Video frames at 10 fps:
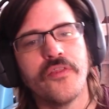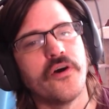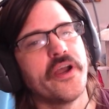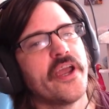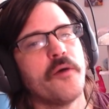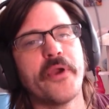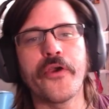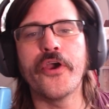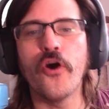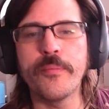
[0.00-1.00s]
Hail Mary
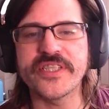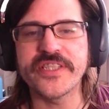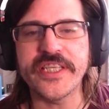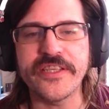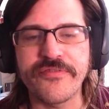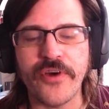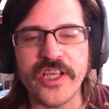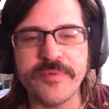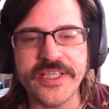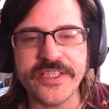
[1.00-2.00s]
hope is the
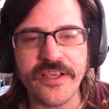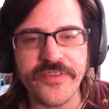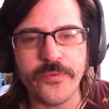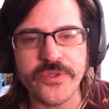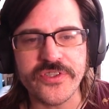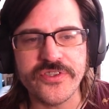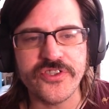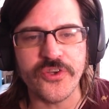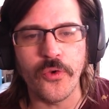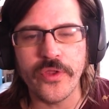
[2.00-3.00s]
Frostbite stuff that was
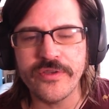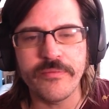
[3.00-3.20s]
stolen.